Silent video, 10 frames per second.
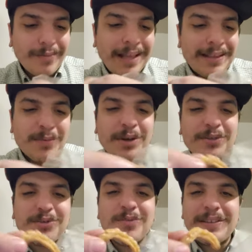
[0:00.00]
think we
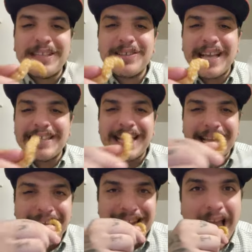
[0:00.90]
understood what things I think I
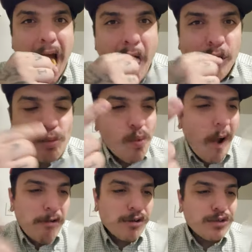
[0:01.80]
can.
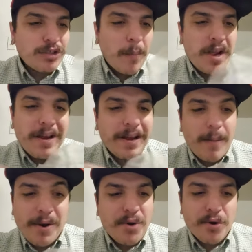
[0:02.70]
Stop eating
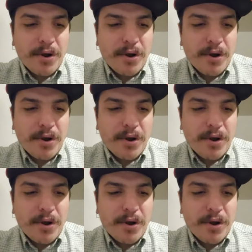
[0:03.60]
them, it's so